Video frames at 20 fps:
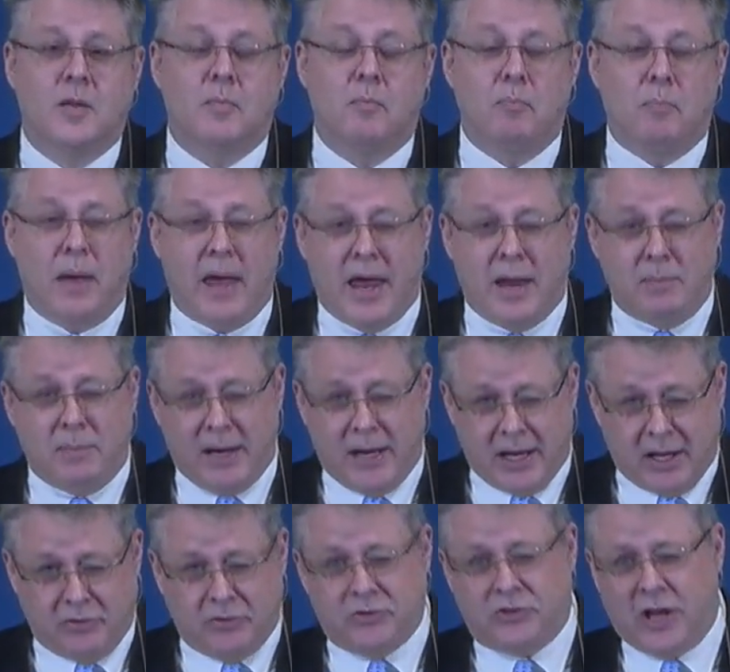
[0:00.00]
Ben
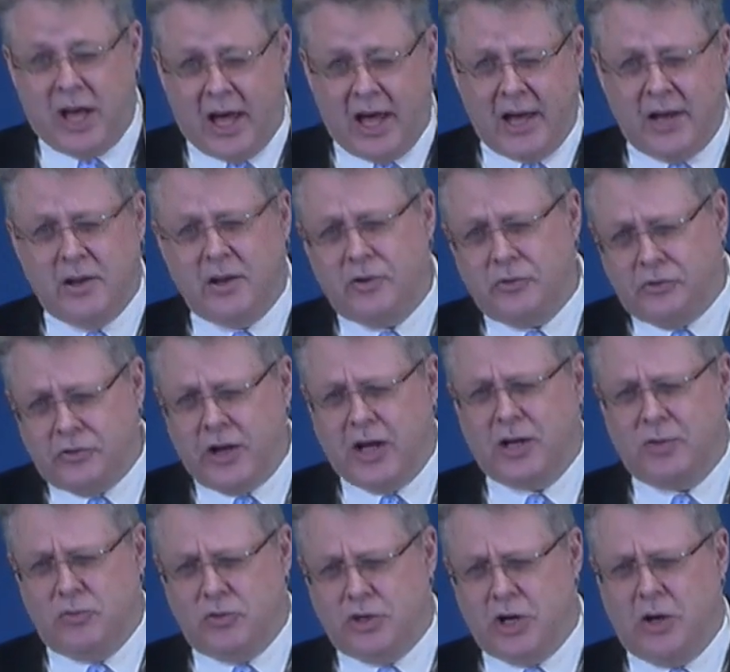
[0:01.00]
meaning son
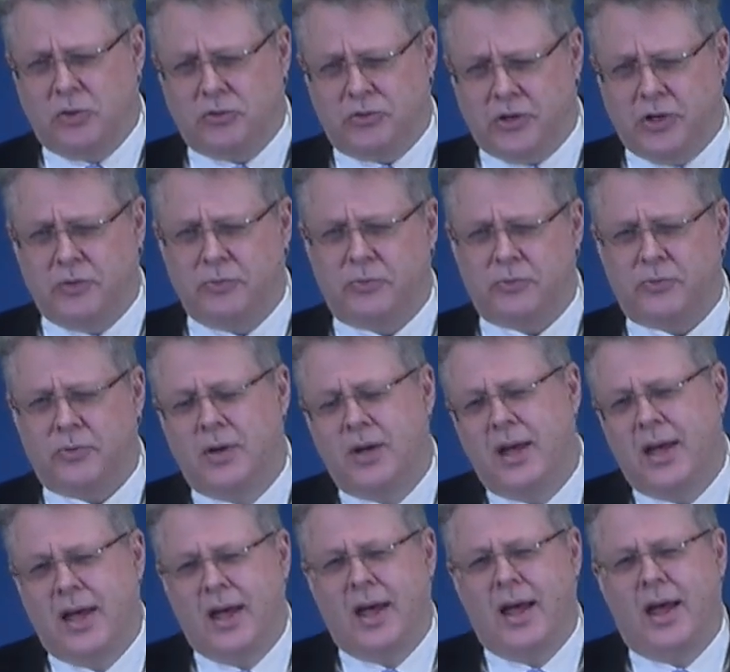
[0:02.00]
of Joseph,
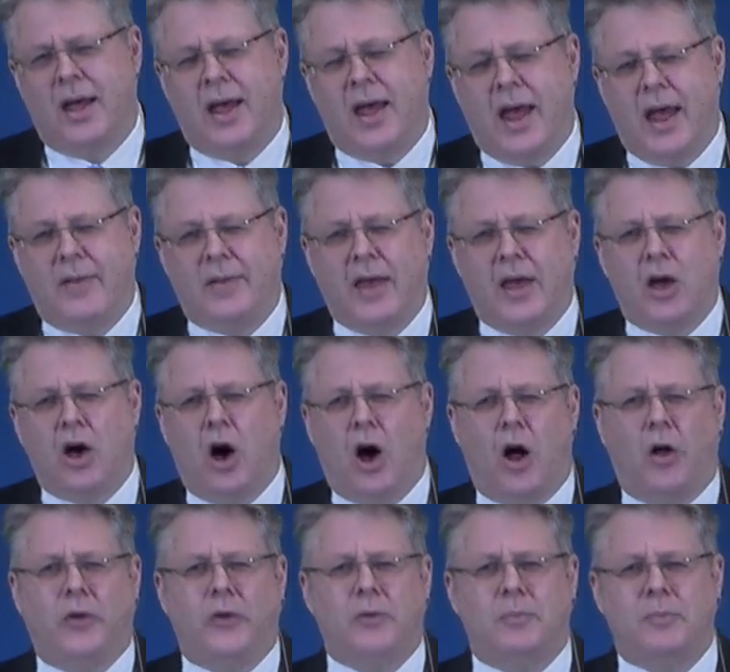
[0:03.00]
and they
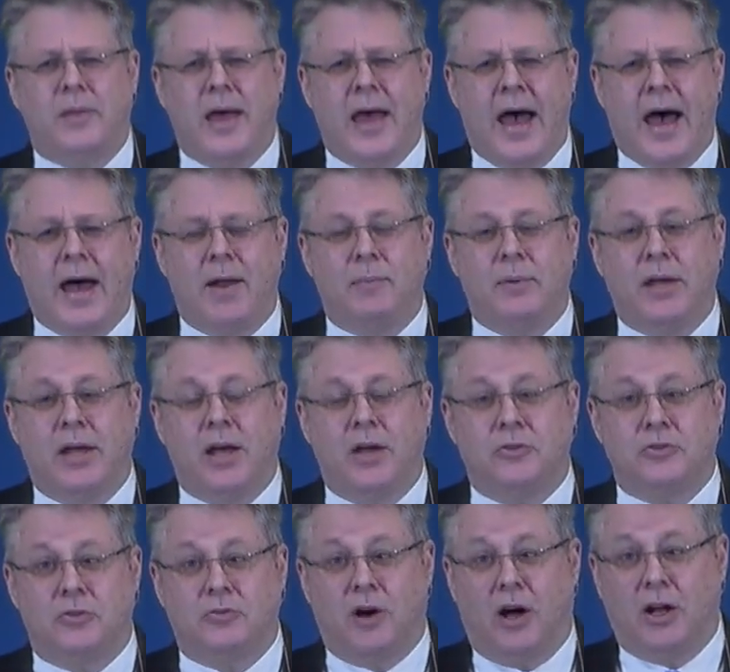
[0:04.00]
called him that
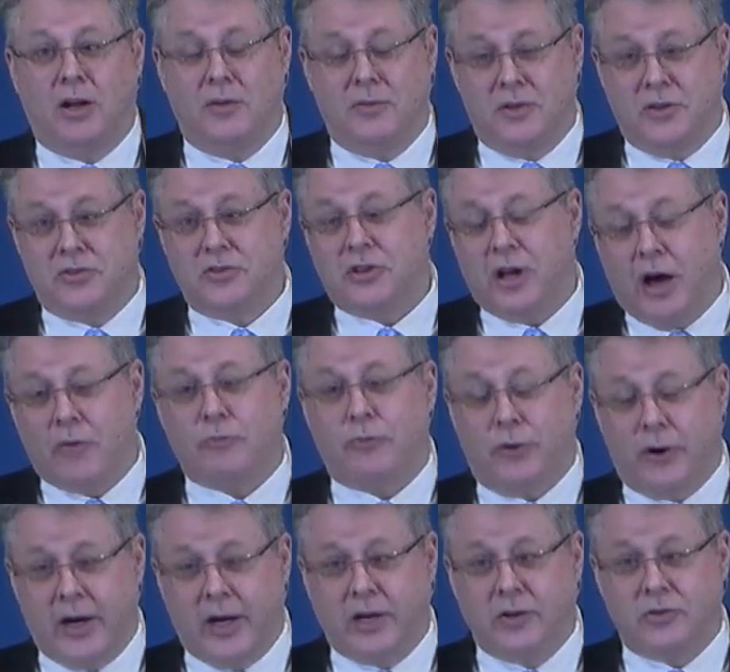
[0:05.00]
because of all of the
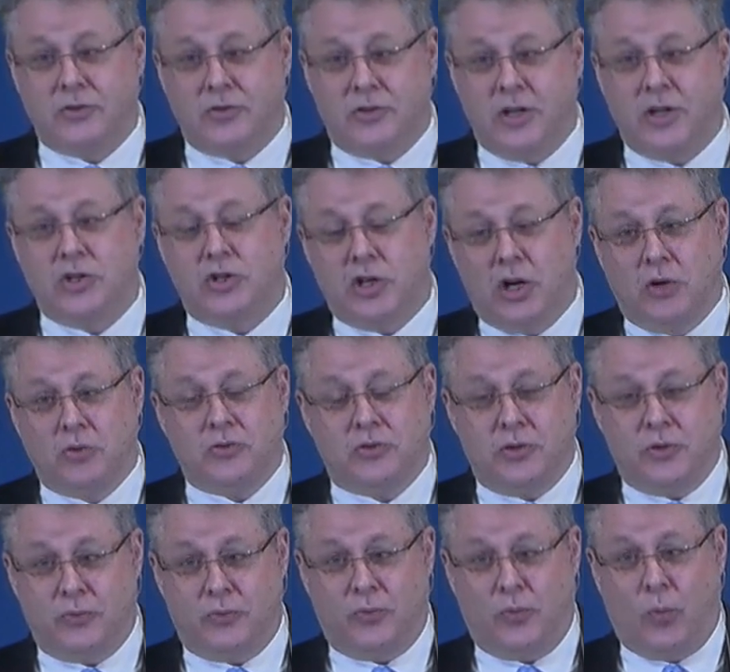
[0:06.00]
sufferings that
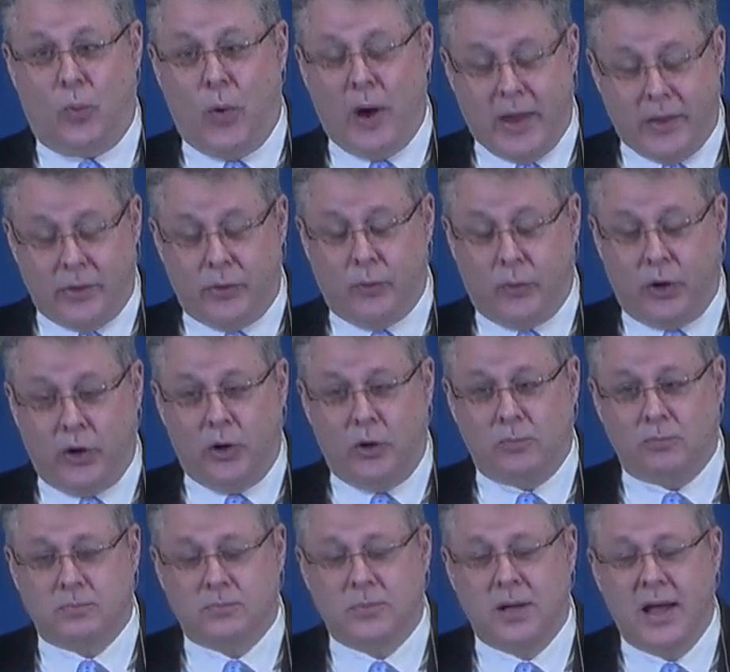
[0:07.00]
Joseph went through.